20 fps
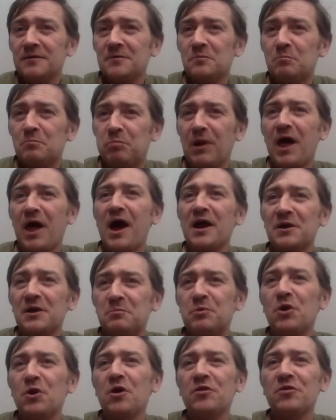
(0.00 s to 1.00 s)
black
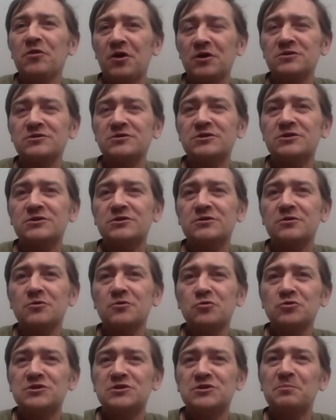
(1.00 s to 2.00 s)
brothers
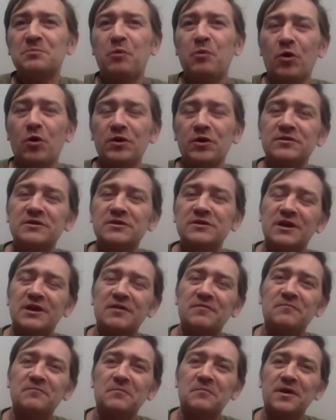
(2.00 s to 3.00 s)
who supported the
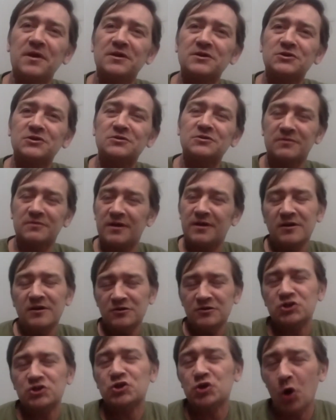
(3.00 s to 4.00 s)
same
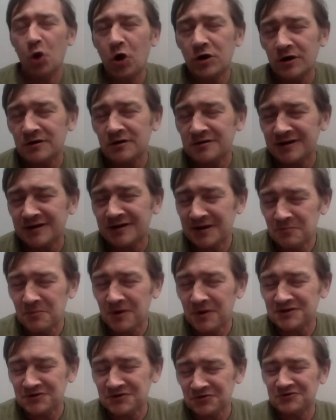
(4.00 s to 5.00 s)
soccer team,
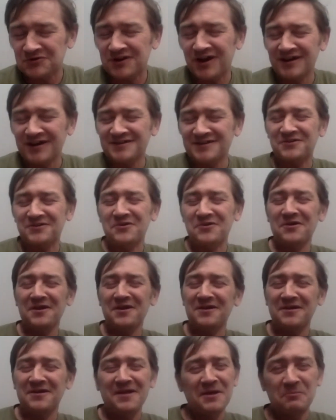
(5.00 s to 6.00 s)
as you guys call
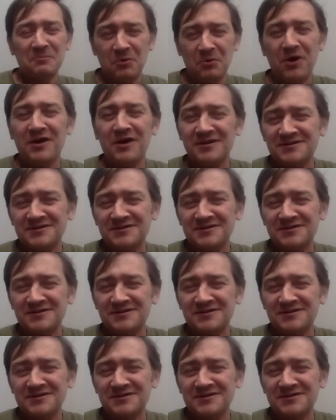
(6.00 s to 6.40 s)
it, but